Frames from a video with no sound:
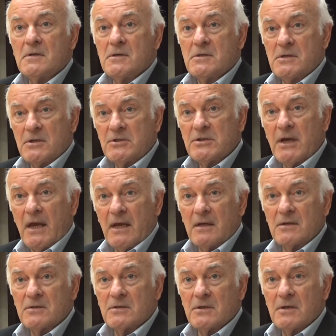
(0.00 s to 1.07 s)
to
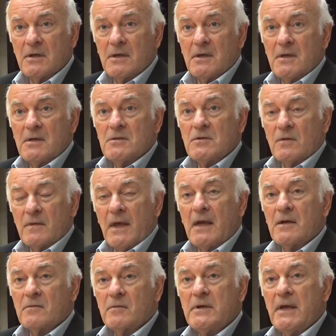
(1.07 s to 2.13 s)
change. So they
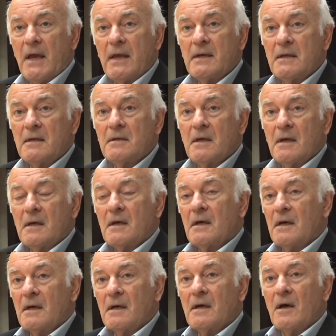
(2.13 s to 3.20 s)
created
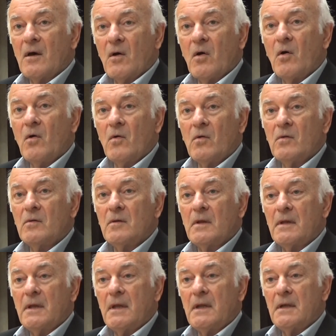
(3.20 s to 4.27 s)
a whole
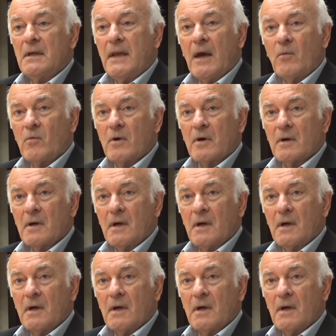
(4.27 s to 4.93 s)
network